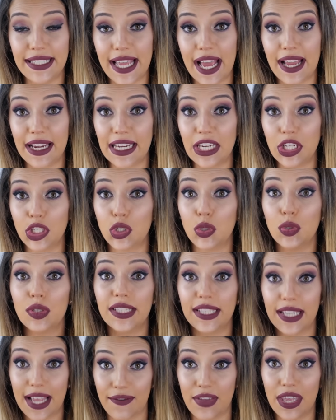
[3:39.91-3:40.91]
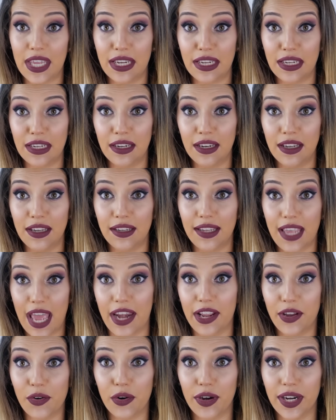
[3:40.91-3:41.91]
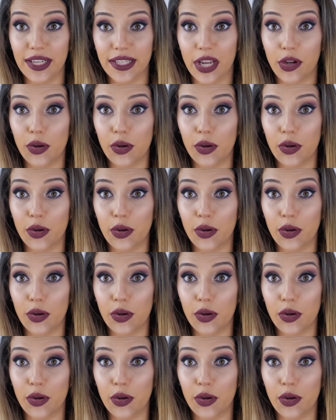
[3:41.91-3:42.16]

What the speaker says: down into seven categories.